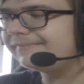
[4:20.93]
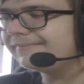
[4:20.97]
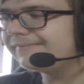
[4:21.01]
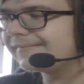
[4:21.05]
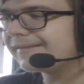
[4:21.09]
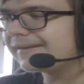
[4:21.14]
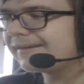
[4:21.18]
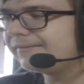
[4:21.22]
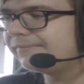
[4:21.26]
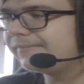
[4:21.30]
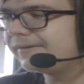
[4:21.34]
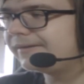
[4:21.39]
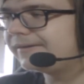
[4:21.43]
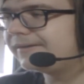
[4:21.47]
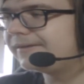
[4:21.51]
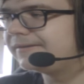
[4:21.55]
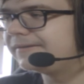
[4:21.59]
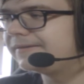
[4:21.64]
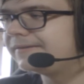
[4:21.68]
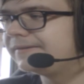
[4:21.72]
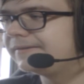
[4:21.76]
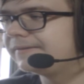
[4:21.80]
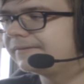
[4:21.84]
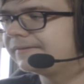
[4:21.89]
what can
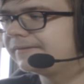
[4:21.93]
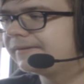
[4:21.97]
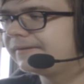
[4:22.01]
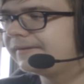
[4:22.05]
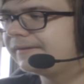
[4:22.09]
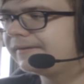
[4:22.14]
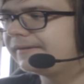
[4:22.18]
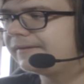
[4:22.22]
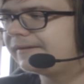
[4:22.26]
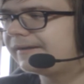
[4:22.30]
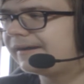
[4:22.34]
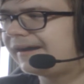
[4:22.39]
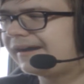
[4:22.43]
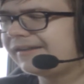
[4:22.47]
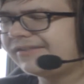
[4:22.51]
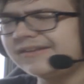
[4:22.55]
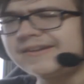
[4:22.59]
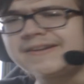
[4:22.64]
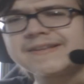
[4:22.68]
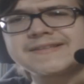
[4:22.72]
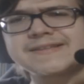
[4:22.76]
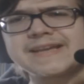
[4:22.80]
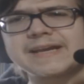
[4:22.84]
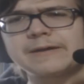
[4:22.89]
you do? I think
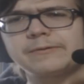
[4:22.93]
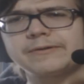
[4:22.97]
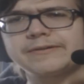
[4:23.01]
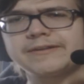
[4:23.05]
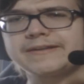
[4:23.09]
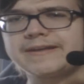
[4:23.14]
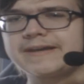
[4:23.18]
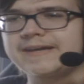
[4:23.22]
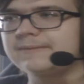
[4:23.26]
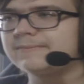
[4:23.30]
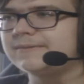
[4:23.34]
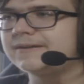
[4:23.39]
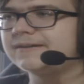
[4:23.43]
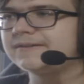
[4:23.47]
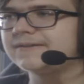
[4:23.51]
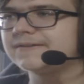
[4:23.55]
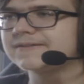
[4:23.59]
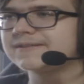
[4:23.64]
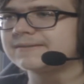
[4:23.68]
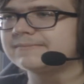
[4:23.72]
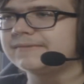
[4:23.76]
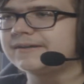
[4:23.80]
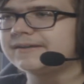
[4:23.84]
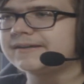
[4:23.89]
it's A1 that animated
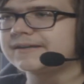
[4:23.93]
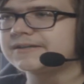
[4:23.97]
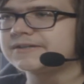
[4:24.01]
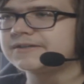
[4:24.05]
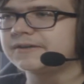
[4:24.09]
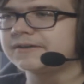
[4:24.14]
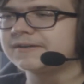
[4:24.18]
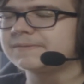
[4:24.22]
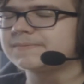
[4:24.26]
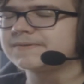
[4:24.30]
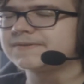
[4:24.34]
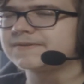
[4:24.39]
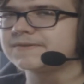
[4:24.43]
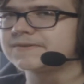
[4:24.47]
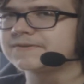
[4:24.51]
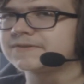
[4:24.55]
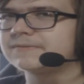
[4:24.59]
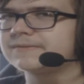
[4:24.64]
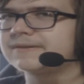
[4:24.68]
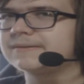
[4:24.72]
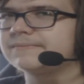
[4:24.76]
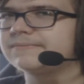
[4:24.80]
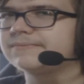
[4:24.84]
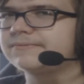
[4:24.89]
this. I'm not actually 100% sure,
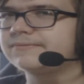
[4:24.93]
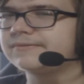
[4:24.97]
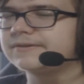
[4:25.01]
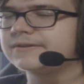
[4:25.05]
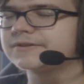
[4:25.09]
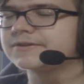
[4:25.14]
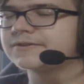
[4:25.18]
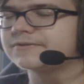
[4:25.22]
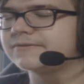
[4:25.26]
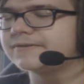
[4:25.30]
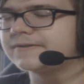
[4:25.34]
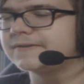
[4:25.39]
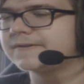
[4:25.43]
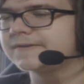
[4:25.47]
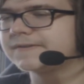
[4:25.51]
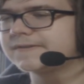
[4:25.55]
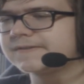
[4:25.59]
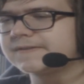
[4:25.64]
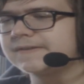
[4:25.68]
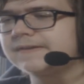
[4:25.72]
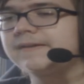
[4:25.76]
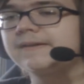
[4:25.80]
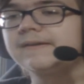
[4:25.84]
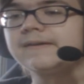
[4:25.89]
but I'm pretty sure it
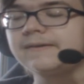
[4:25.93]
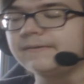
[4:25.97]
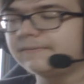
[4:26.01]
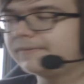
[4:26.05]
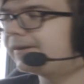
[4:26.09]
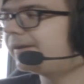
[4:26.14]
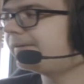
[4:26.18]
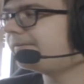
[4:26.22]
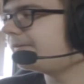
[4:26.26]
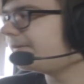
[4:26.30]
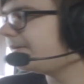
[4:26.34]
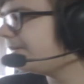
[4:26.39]
is. Whatever.